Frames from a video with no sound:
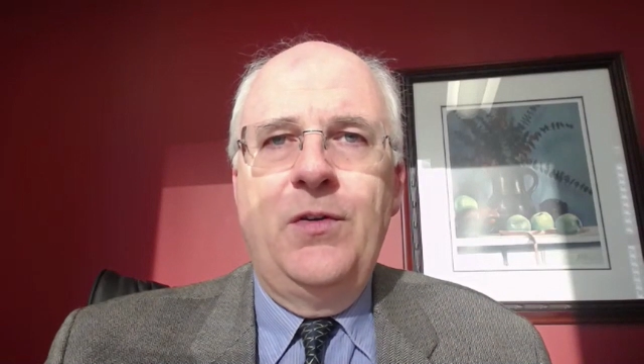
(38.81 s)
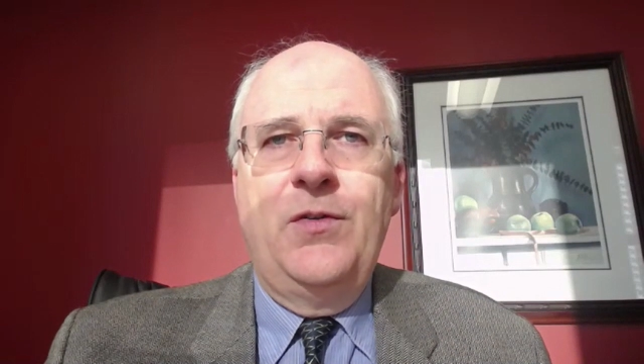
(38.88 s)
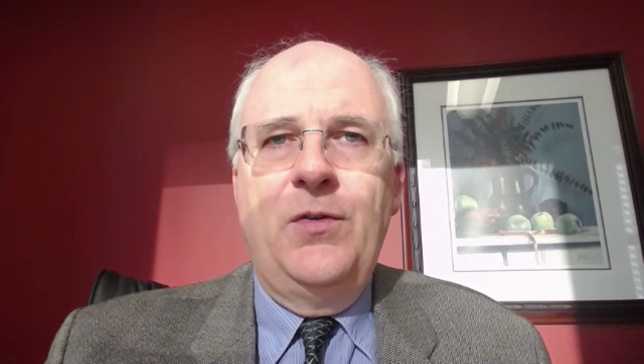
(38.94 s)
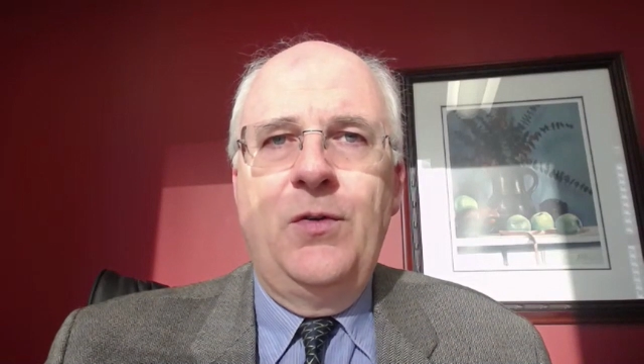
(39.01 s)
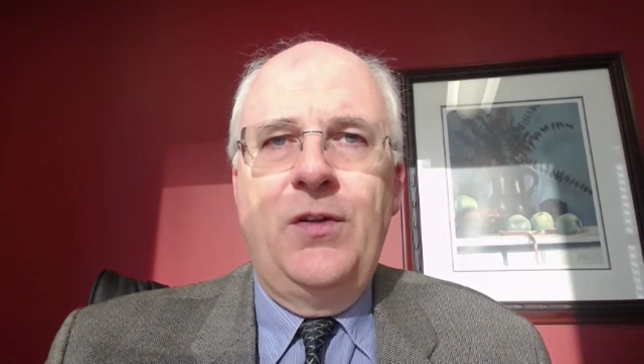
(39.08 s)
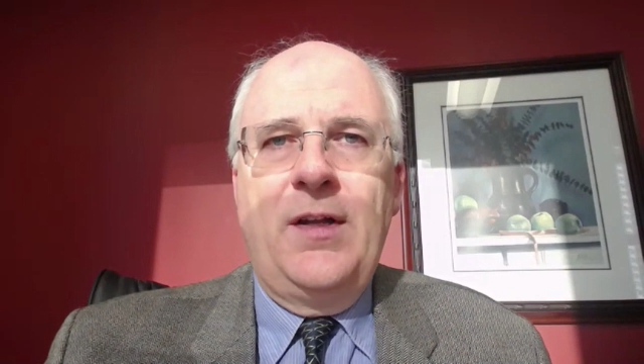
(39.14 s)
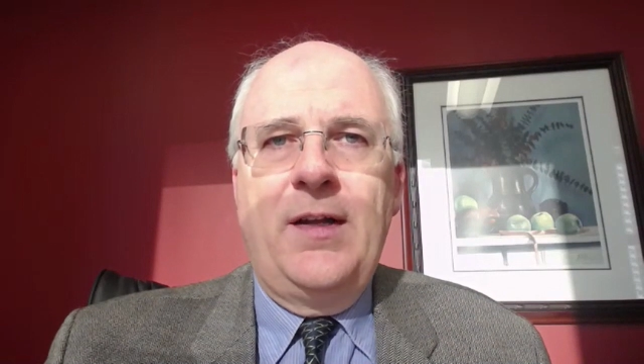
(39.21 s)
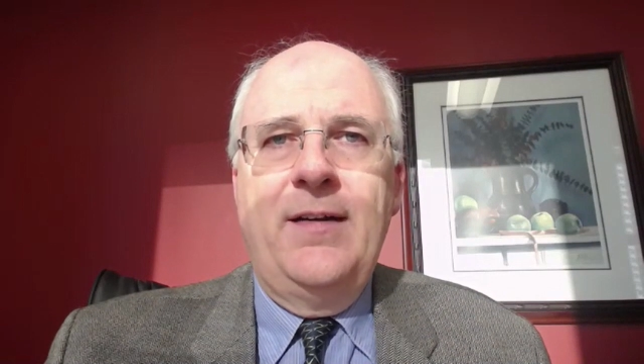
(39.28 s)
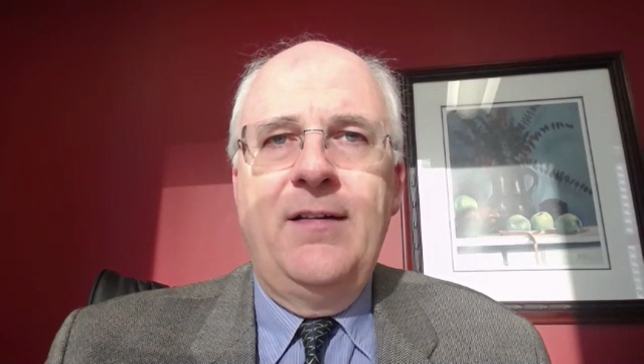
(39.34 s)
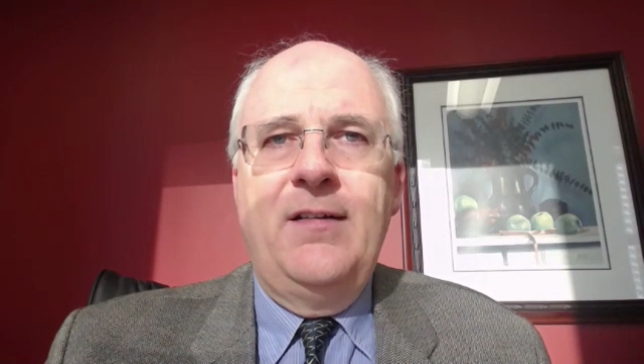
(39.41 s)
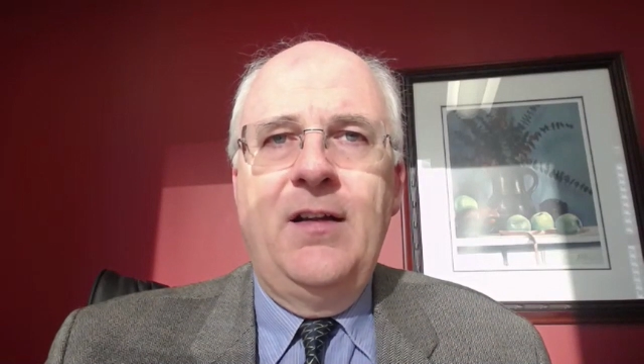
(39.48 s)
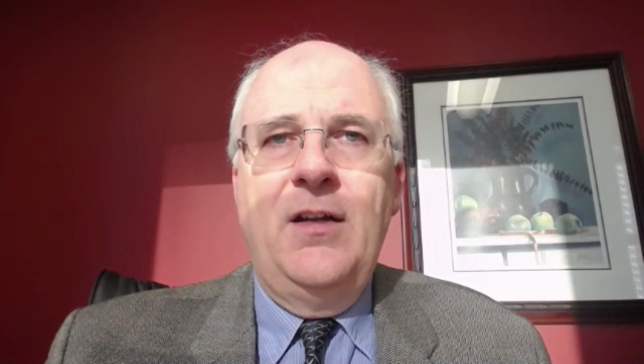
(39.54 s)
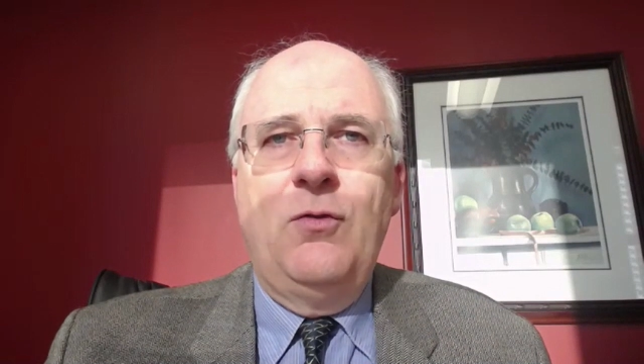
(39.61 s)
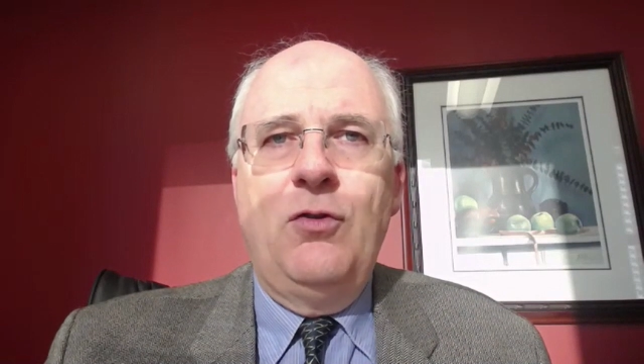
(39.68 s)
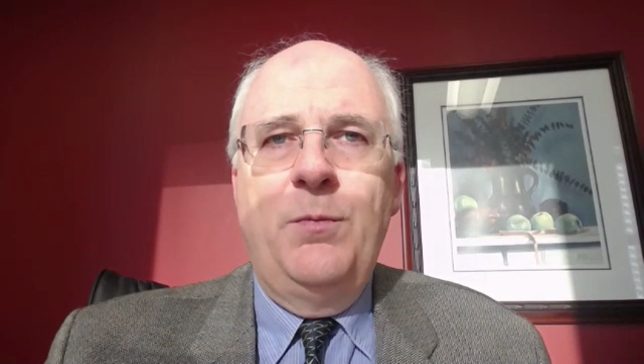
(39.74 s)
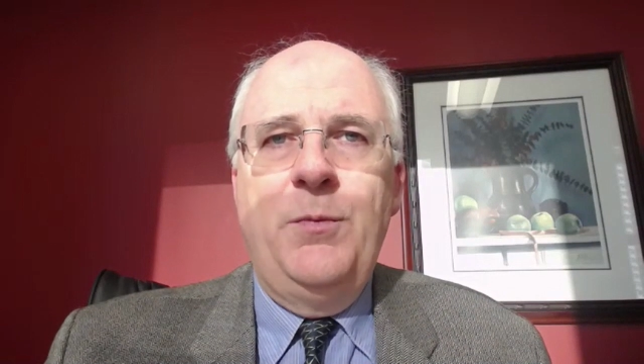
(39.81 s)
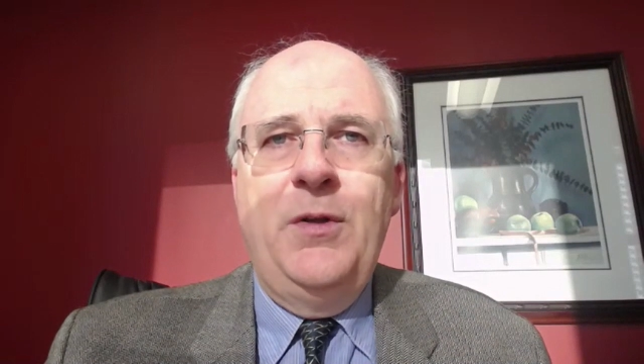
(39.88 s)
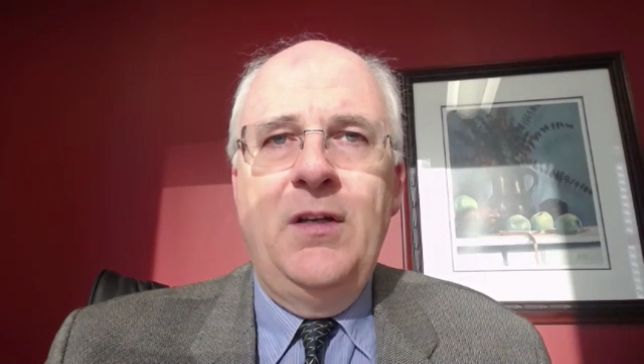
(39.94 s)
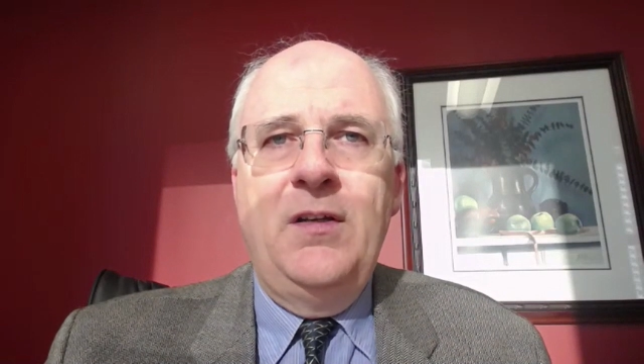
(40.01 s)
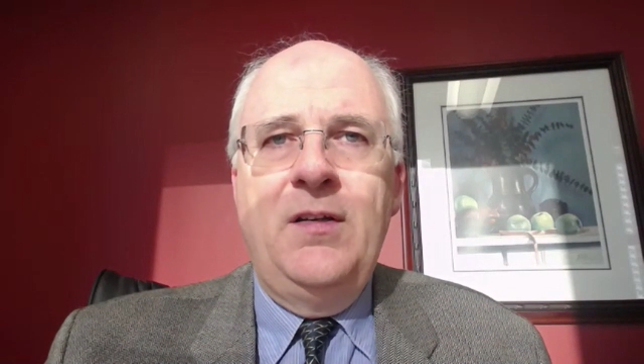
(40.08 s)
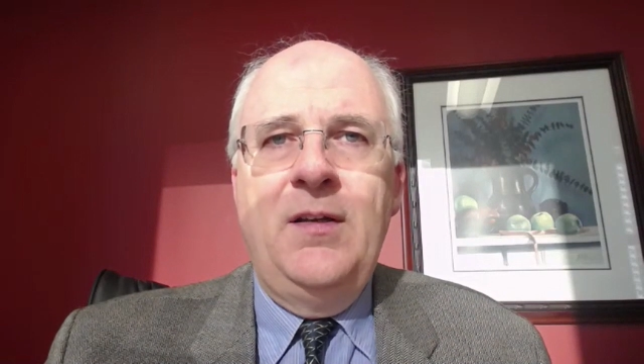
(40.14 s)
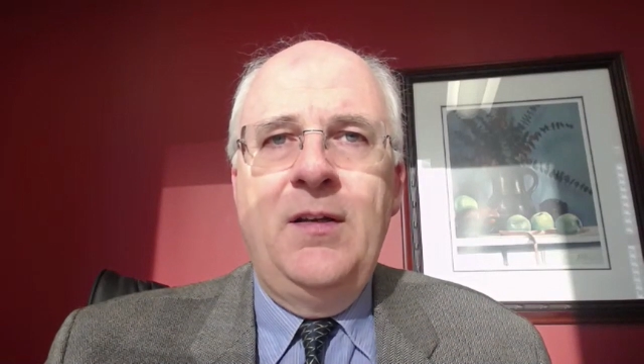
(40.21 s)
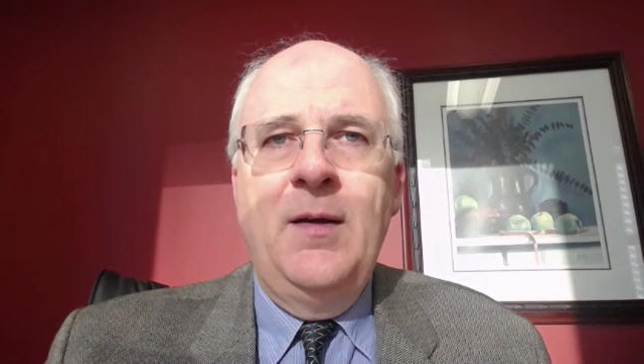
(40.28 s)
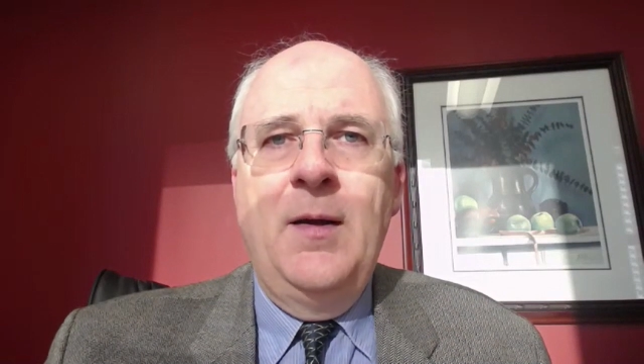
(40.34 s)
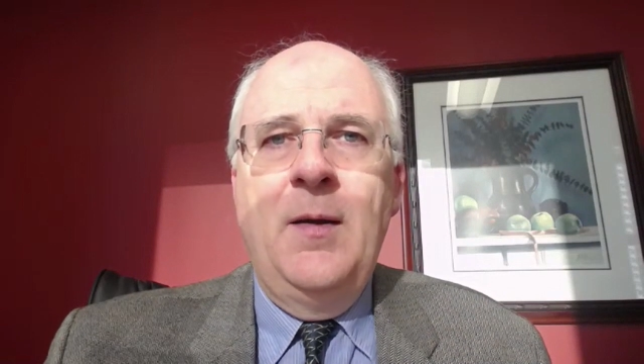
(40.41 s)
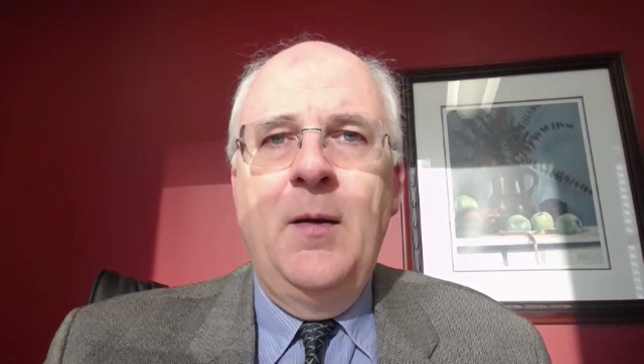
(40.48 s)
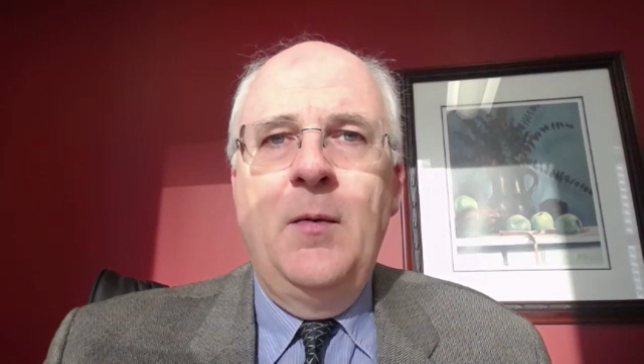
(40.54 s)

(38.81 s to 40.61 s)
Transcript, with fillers: society and community,